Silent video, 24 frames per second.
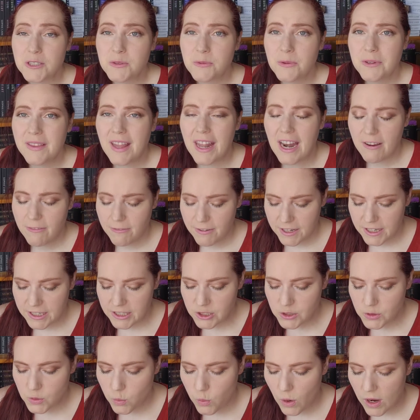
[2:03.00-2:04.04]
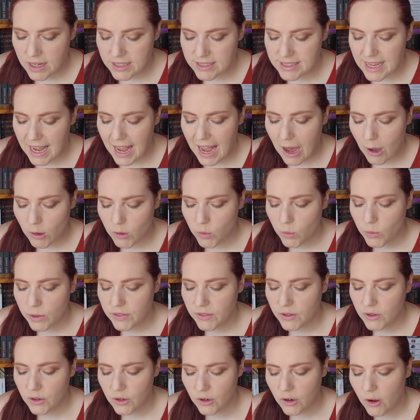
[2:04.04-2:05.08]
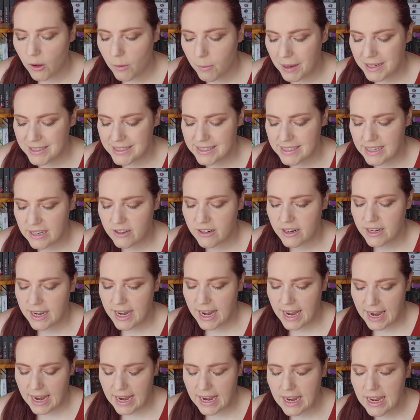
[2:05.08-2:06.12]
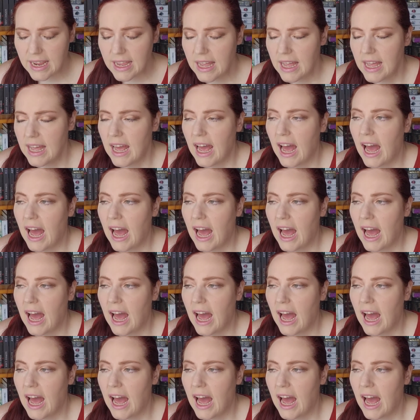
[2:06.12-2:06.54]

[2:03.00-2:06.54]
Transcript: first one that I finished was How to Win the Girl by Sara Ney.